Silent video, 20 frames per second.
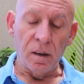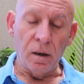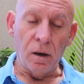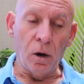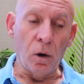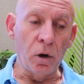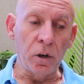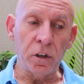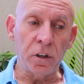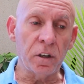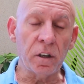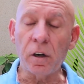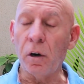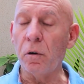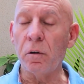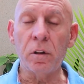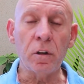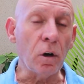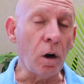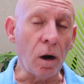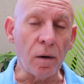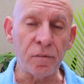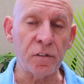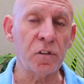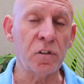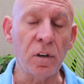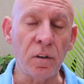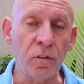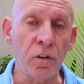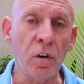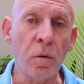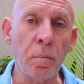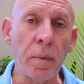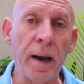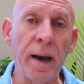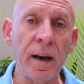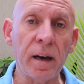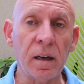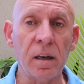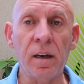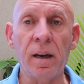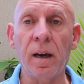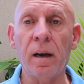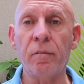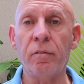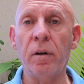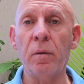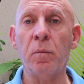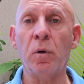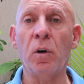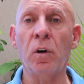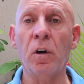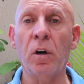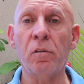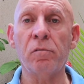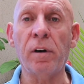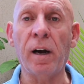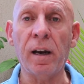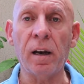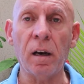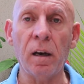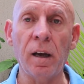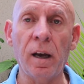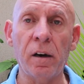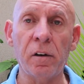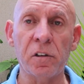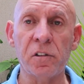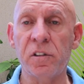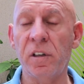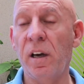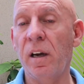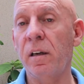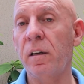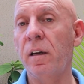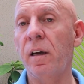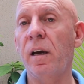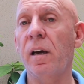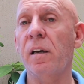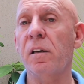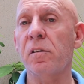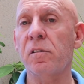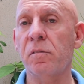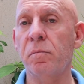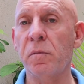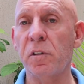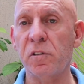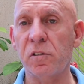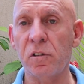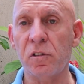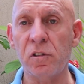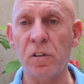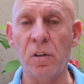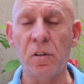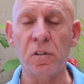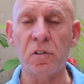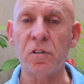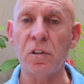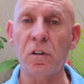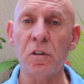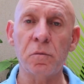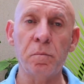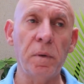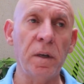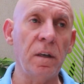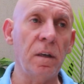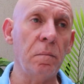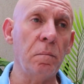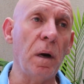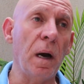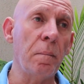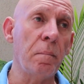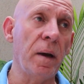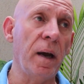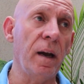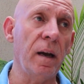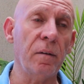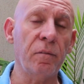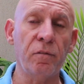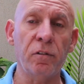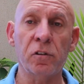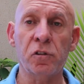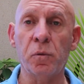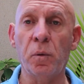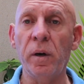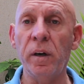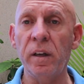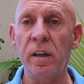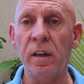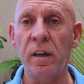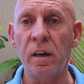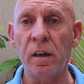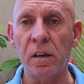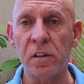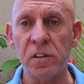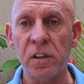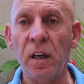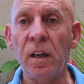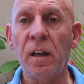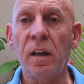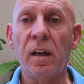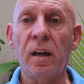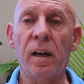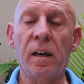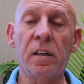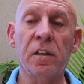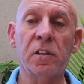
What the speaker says: Or you can go to the officer of your bank and have him or her write a letter saying, yes, Mr. So-and-so has been in my bank for 20 years and